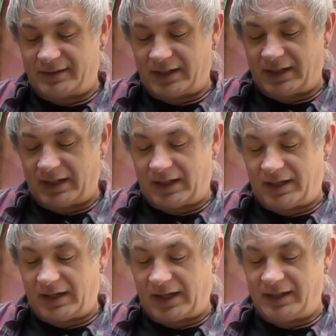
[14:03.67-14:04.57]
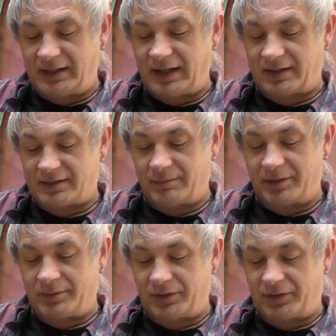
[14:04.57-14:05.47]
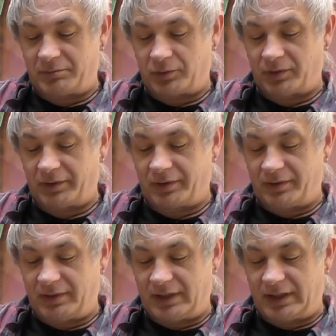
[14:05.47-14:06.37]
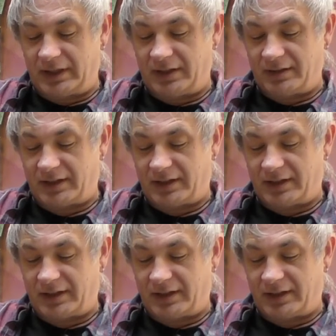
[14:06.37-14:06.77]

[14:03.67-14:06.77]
I, I, I did get some of the most important uh,